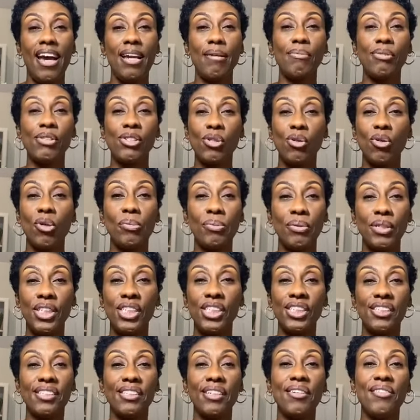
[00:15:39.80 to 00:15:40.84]
I am so
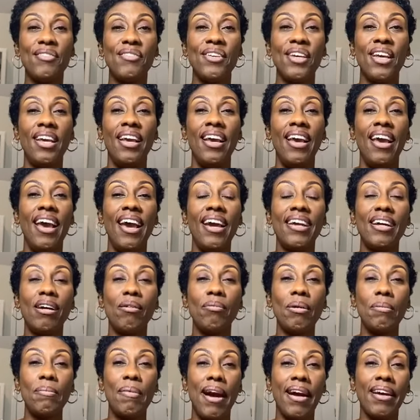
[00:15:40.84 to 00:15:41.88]
appreciative and
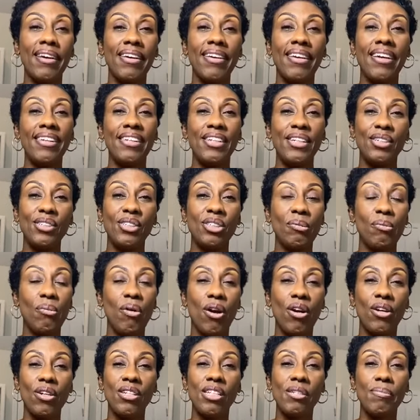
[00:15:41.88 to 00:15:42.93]
I'll be back again here
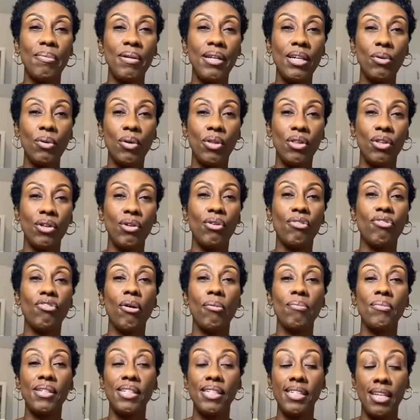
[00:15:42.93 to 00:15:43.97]
tomorrow to speak with you
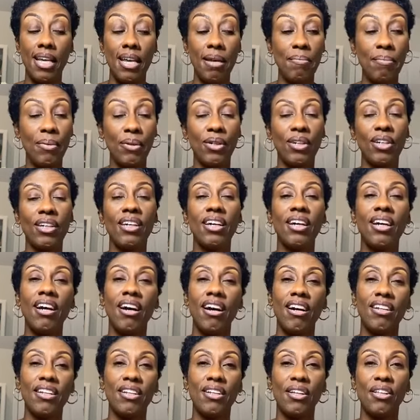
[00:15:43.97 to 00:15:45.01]
from the same book
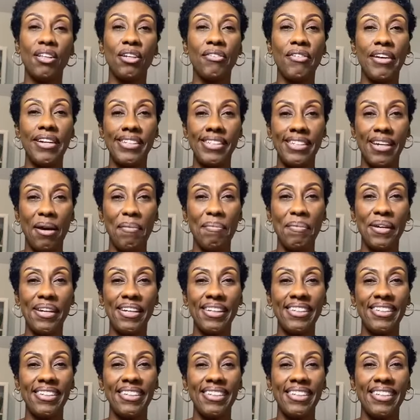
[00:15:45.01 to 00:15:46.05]
on another great
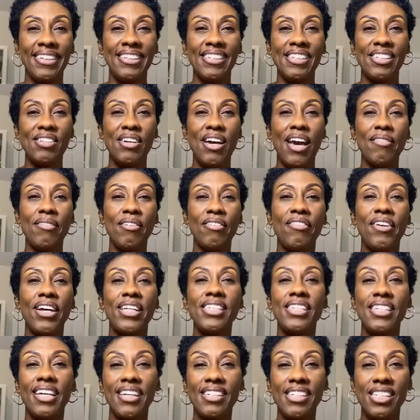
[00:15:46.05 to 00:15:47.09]
topic. So have a
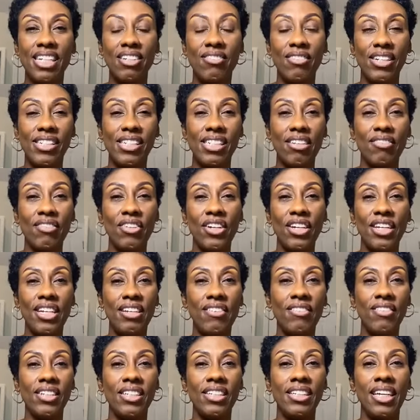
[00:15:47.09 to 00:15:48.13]
fantastic rest of your
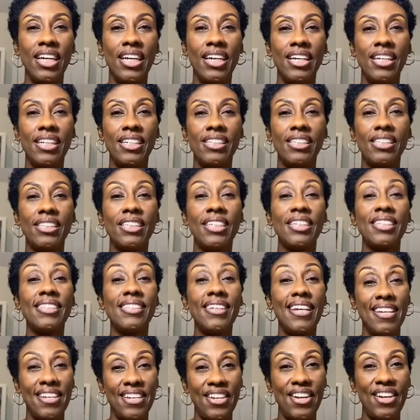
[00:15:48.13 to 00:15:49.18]
evening and
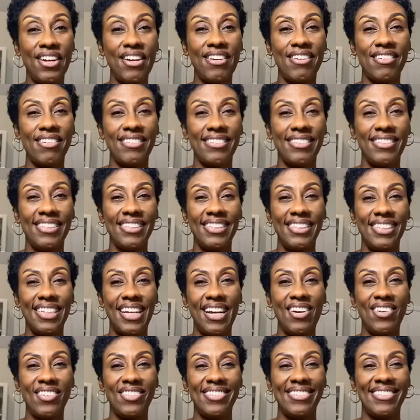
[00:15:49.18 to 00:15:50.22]
take care.
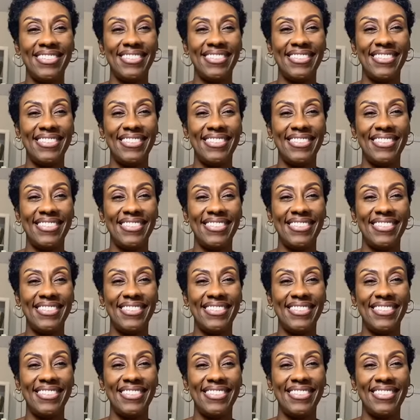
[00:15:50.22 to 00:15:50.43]
Ciao.